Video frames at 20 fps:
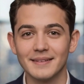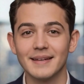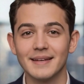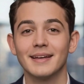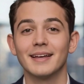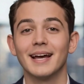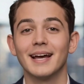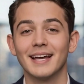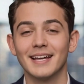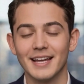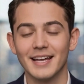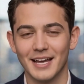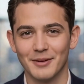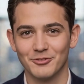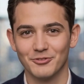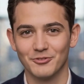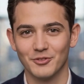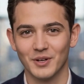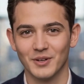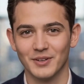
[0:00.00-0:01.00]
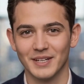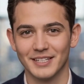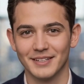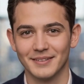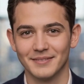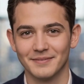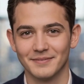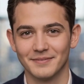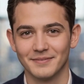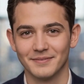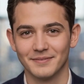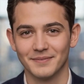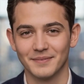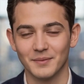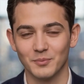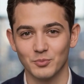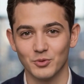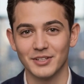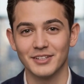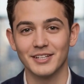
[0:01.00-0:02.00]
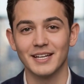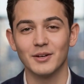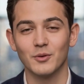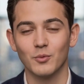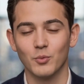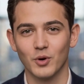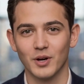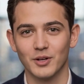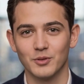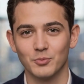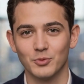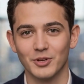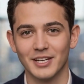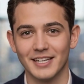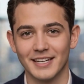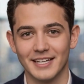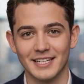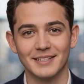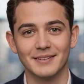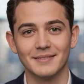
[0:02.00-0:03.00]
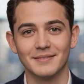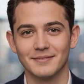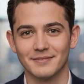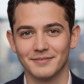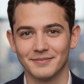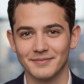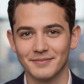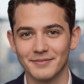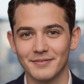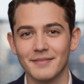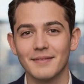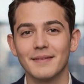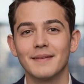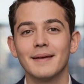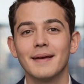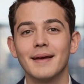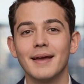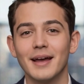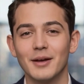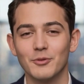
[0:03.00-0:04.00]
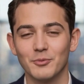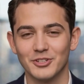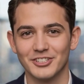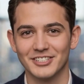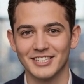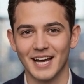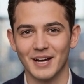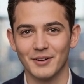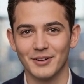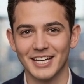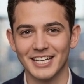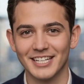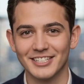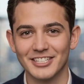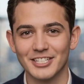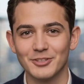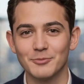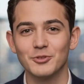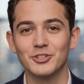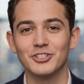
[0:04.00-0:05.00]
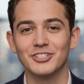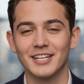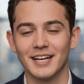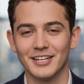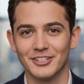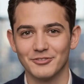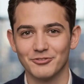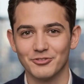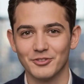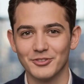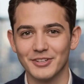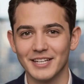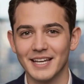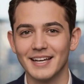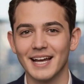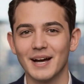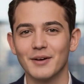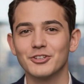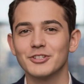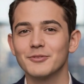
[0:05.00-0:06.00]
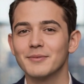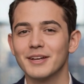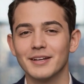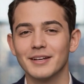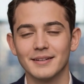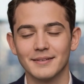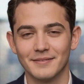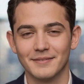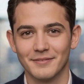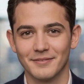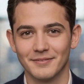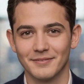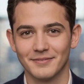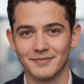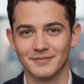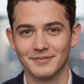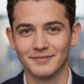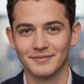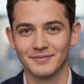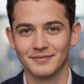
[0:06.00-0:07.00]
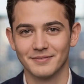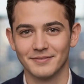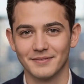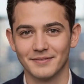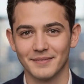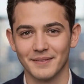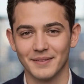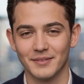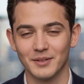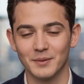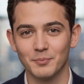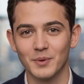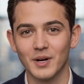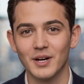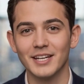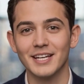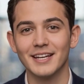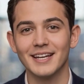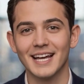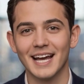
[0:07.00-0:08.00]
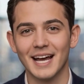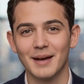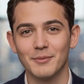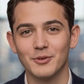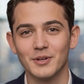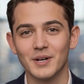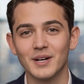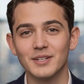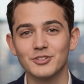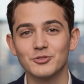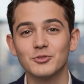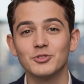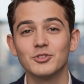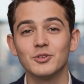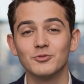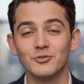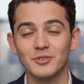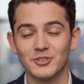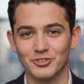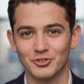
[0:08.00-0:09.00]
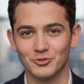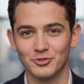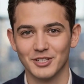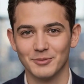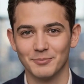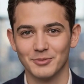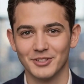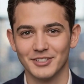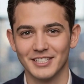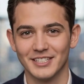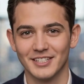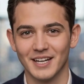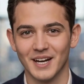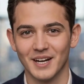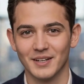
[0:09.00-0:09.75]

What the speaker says: Then it kept falling. Within 1 week, it was down 18% from the announcement. The market cap loss was over $3 billion.